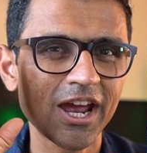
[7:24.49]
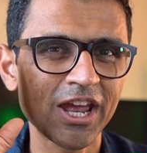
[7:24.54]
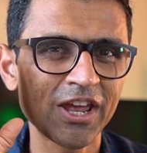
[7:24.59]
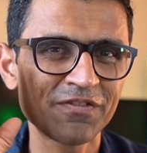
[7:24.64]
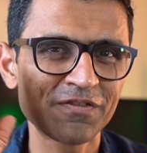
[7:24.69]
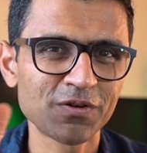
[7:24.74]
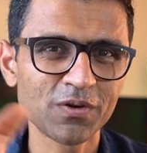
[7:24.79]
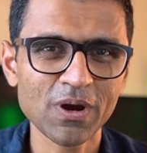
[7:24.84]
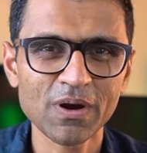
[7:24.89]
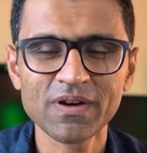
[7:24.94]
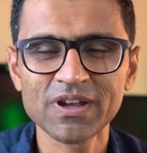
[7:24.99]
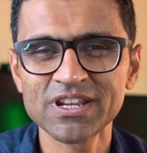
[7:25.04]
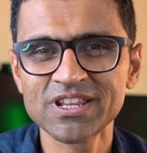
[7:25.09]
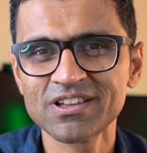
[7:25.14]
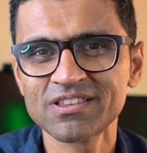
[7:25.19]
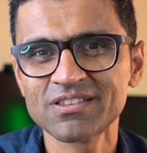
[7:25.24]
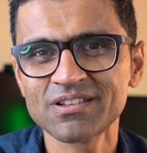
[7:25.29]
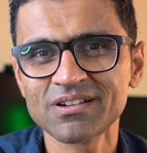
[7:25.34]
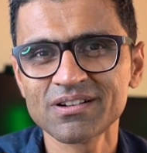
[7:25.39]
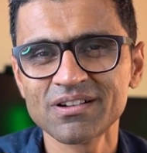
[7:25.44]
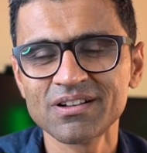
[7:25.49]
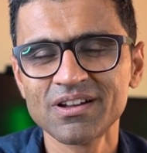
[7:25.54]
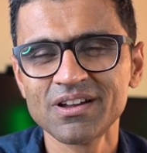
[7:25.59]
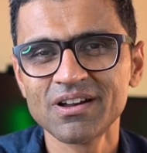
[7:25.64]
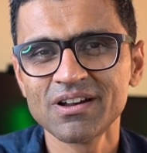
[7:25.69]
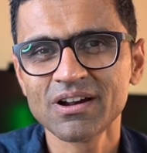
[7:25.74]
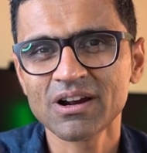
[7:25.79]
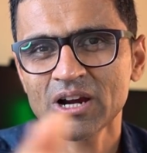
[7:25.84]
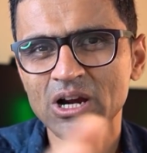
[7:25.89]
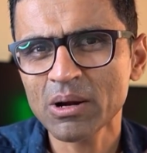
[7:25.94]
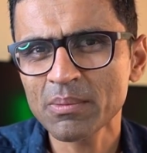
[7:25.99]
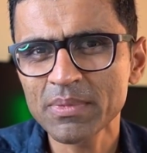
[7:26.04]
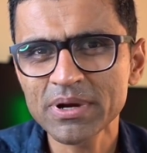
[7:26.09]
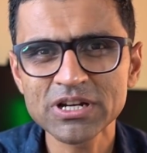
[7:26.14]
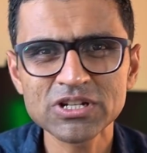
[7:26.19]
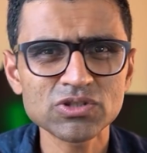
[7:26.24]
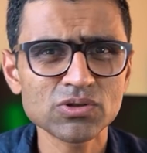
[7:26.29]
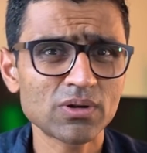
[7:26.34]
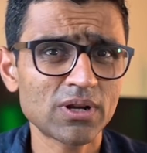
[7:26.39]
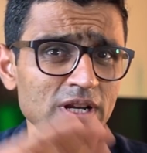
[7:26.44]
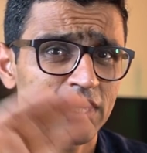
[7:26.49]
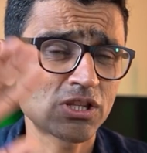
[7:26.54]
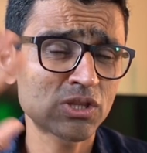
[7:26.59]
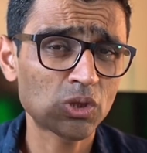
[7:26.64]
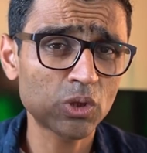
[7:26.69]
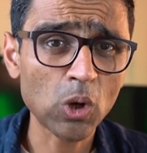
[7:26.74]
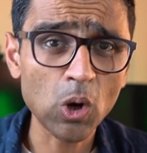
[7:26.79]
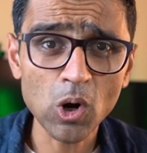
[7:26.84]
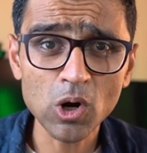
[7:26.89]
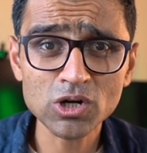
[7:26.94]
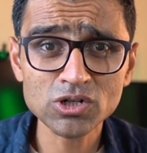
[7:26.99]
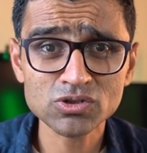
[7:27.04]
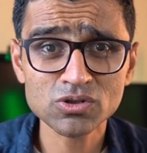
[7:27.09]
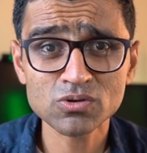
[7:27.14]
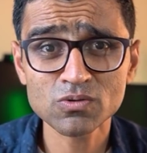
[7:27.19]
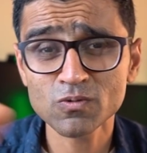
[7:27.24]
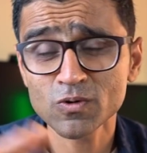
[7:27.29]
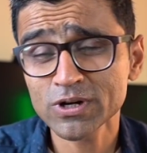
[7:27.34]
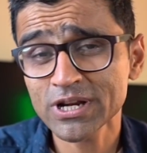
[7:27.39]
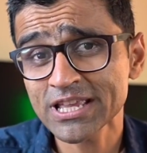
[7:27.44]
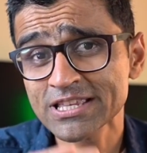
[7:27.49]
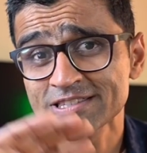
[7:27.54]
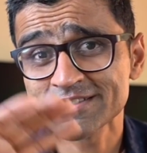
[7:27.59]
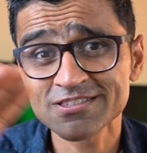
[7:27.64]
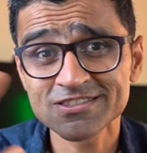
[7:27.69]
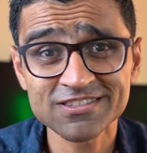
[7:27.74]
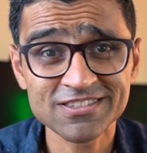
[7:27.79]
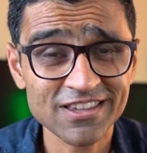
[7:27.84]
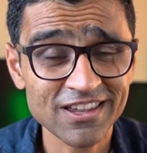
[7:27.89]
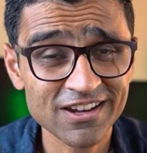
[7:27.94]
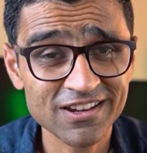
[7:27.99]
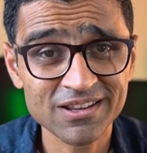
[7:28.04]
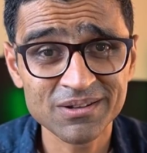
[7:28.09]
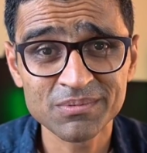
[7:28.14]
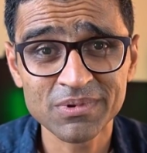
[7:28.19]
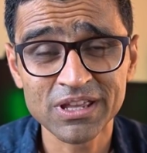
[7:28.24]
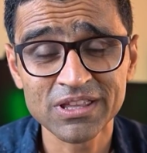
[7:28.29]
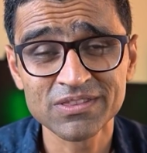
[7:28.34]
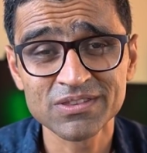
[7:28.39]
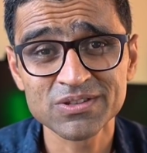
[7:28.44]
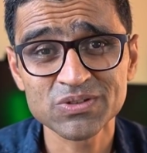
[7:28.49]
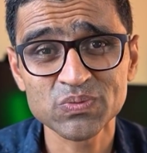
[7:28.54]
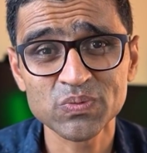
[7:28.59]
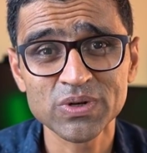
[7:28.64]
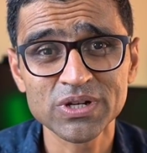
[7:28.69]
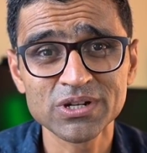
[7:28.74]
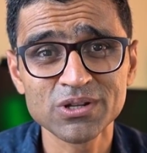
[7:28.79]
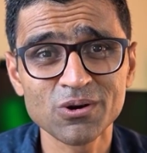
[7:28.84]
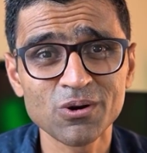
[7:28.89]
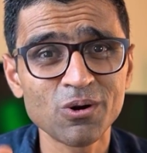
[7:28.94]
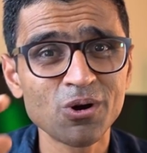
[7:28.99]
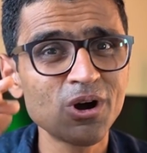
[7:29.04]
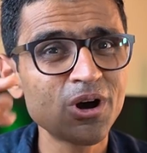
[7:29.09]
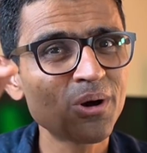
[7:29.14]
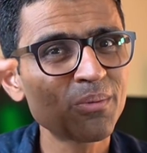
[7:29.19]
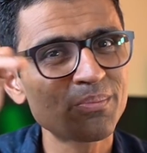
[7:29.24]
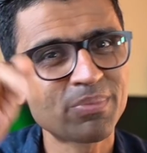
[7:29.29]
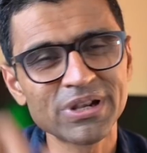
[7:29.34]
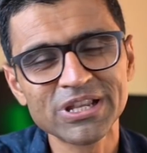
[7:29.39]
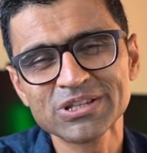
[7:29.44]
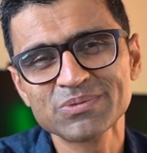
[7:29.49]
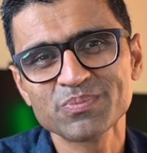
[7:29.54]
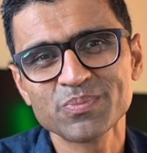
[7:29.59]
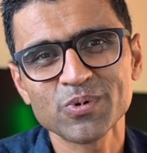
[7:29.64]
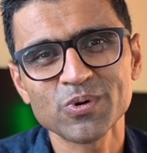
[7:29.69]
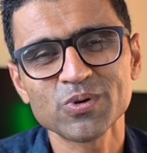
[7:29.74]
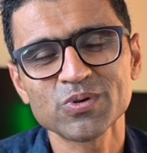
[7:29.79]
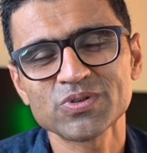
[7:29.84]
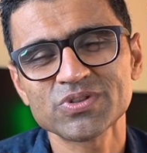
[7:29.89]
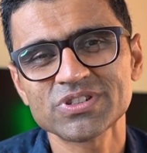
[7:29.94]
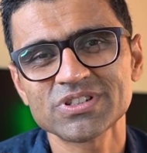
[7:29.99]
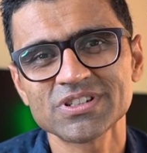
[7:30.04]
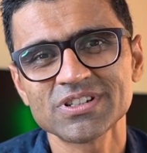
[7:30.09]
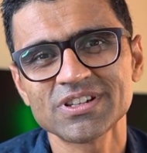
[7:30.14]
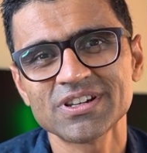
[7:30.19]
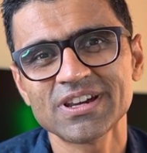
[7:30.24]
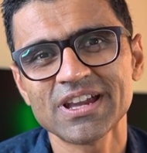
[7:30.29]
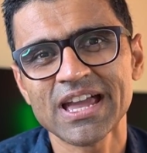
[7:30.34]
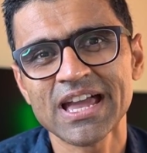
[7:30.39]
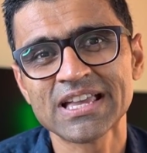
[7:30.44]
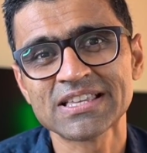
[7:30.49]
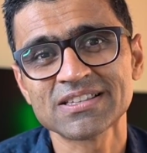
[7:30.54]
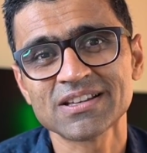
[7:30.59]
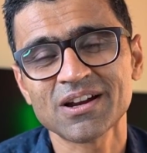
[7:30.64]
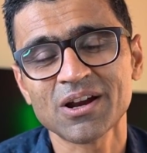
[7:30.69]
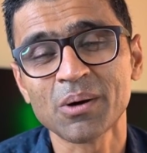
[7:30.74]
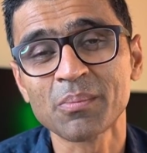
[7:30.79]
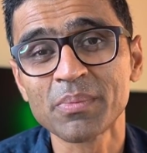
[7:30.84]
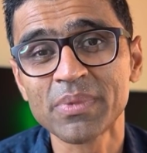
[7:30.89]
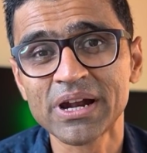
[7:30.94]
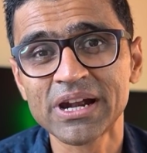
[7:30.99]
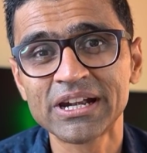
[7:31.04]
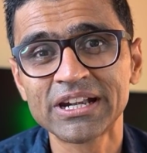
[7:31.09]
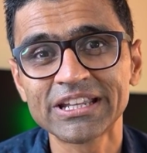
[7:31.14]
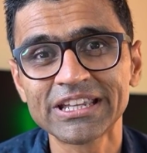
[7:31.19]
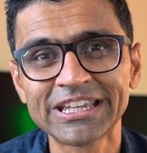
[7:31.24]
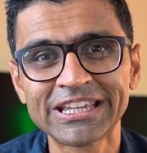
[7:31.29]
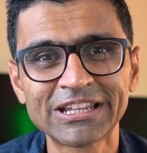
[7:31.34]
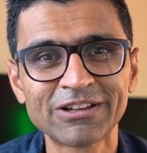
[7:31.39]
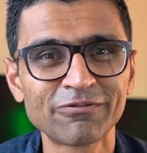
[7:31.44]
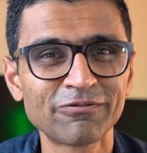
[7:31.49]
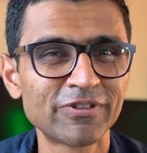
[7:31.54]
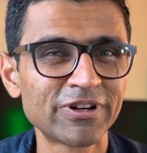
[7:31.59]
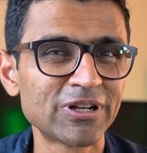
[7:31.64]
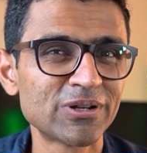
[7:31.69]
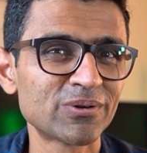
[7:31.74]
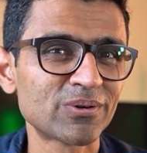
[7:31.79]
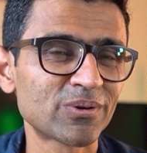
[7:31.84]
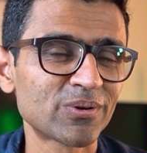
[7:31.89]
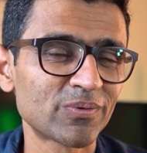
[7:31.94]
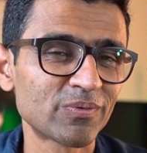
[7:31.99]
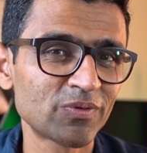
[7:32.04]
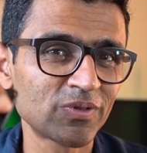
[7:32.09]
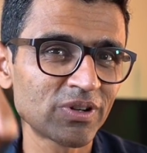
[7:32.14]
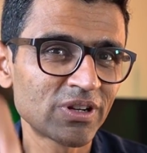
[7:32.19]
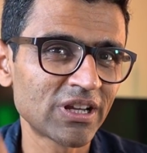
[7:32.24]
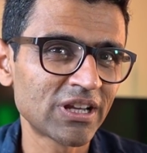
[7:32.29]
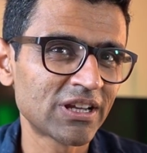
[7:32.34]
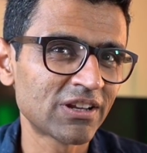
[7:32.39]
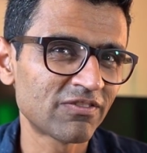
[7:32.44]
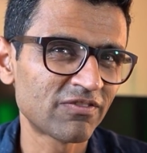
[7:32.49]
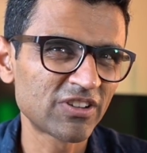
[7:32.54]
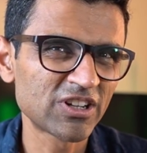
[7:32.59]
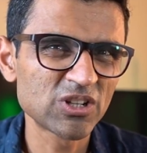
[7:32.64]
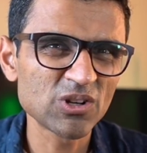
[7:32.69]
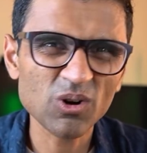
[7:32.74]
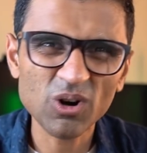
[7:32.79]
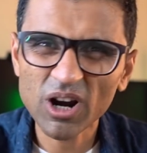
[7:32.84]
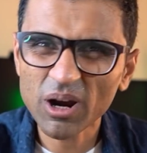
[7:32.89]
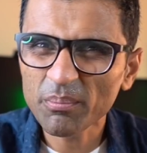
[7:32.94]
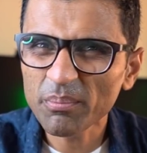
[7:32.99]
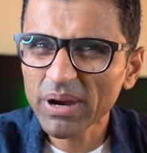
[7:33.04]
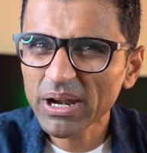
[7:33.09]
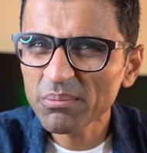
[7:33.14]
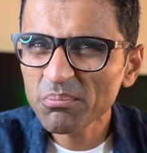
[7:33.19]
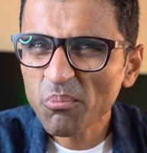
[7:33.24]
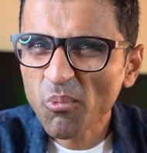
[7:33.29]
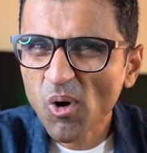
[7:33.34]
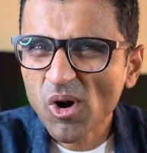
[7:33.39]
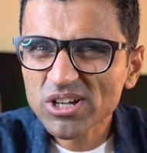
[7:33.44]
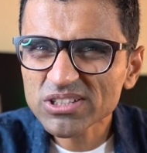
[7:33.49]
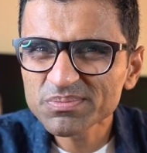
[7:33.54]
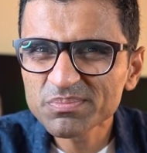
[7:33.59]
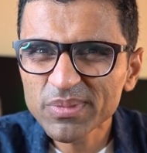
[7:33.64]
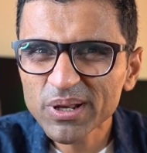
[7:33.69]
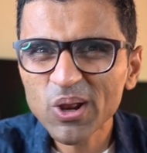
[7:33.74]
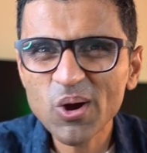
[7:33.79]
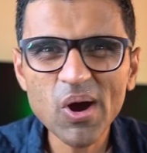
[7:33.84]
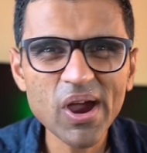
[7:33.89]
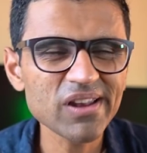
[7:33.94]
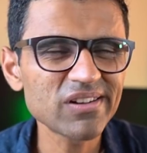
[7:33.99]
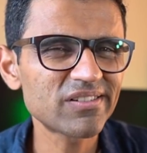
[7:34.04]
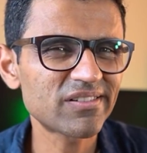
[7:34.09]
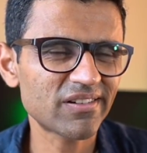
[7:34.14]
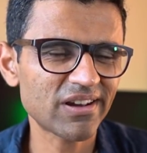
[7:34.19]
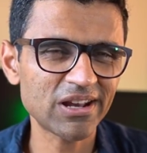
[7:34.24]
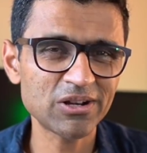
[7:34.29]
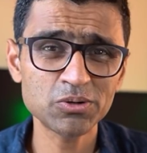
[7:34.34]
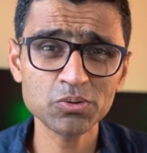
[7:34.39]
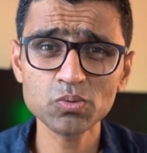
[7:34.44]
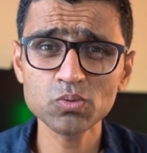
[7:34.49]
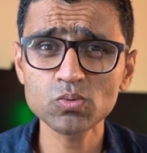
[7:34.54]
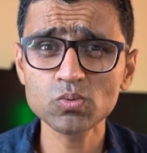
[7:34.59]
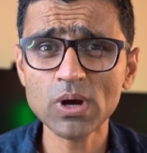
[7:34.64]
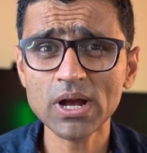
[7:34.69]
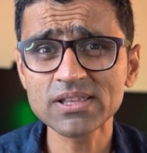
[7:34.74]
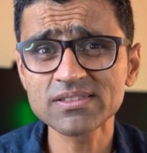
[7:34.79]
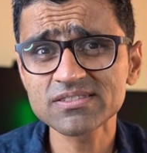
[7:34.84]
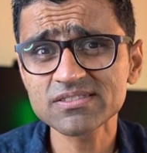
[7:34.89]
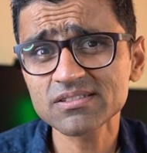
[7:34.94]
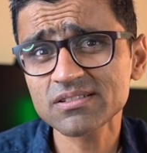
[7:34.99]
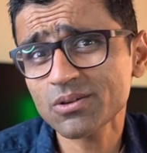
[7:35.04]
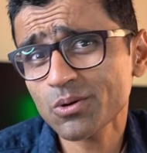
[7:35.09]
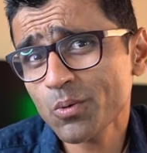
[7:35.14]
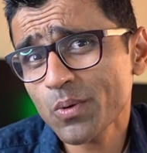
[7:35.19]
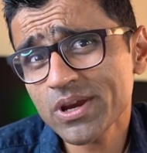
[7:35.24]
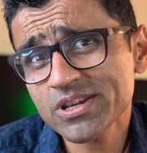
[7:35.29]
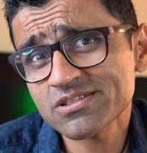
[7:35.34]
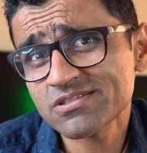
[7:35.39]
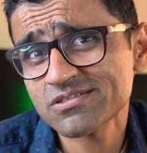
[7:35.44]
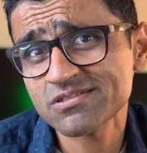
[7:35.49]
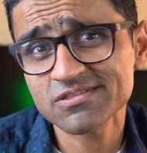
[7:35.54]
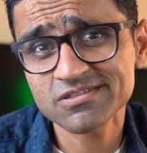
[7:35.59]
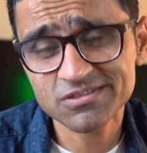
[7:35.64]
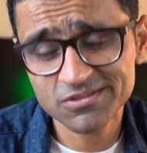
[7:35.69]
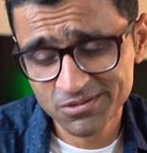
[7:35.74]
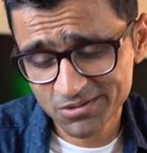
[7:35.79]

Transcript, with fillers: If you have any other comments or any thoughts on what I just said in this video, please post as a comment in a video comment box below. I'll try to answer the questions.